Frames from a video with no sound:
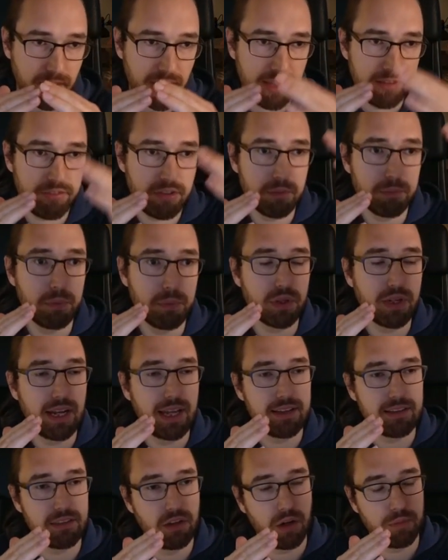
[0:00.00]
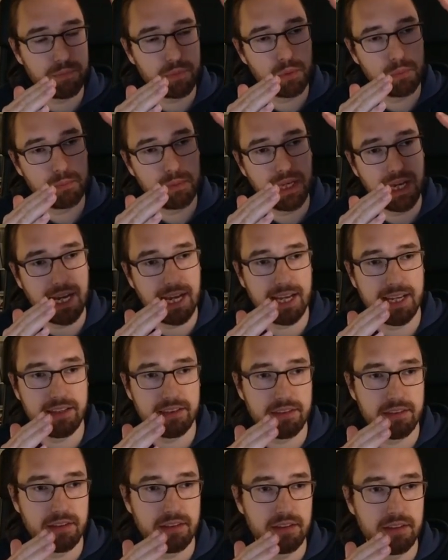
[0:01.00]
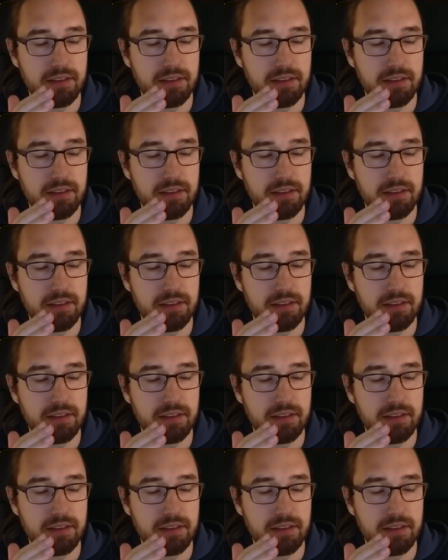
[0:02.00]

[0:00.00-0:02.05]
If you put like the opto behind